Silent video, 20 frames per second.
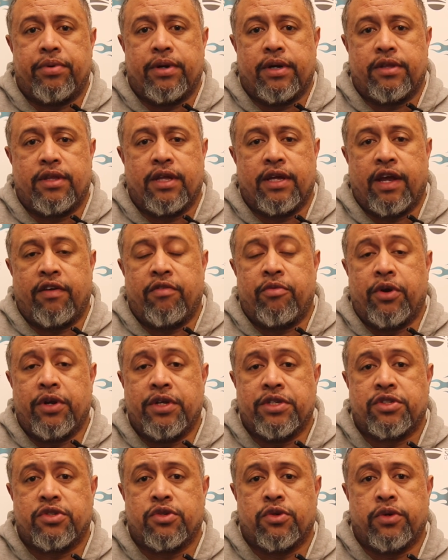I think
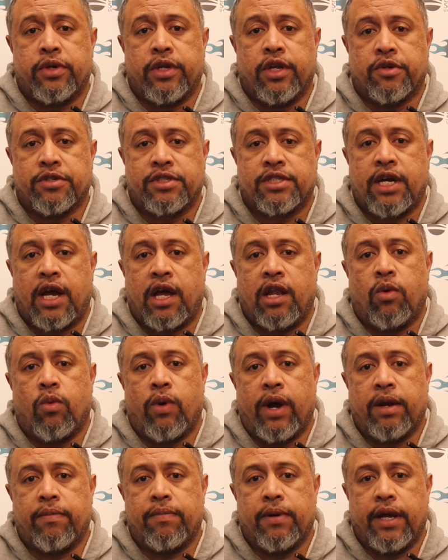everybody saw, you know, Skylar
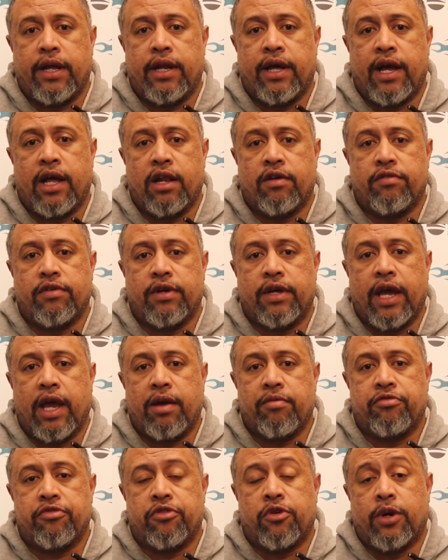White played a hell of a
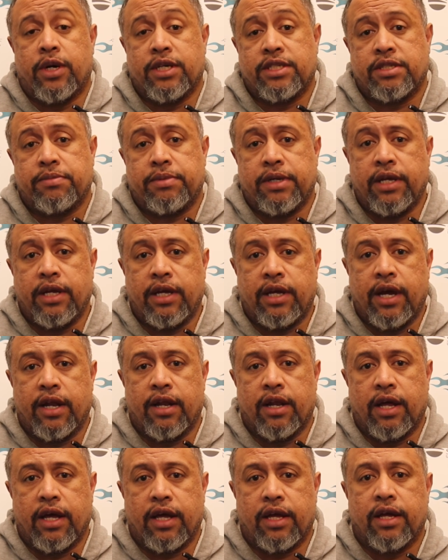game for us, but he kind
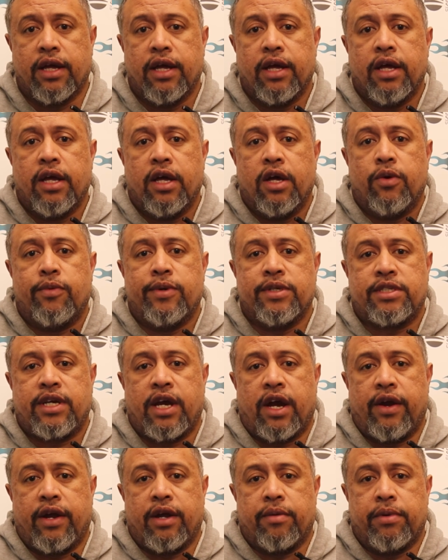of like was
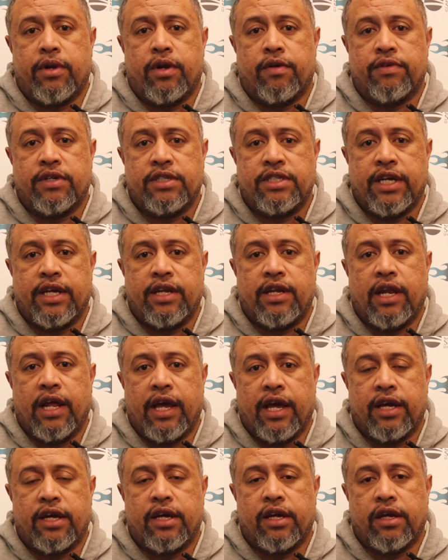carrying a bit of a dead
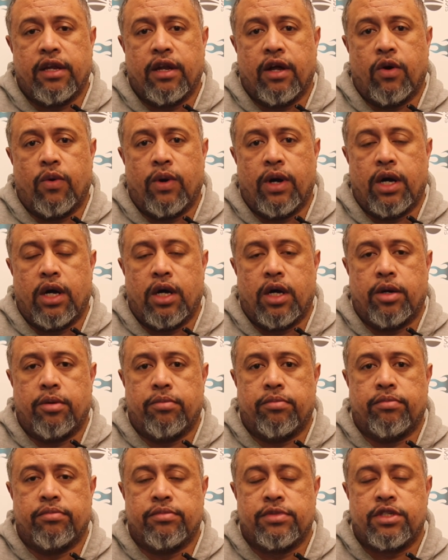leg, you know.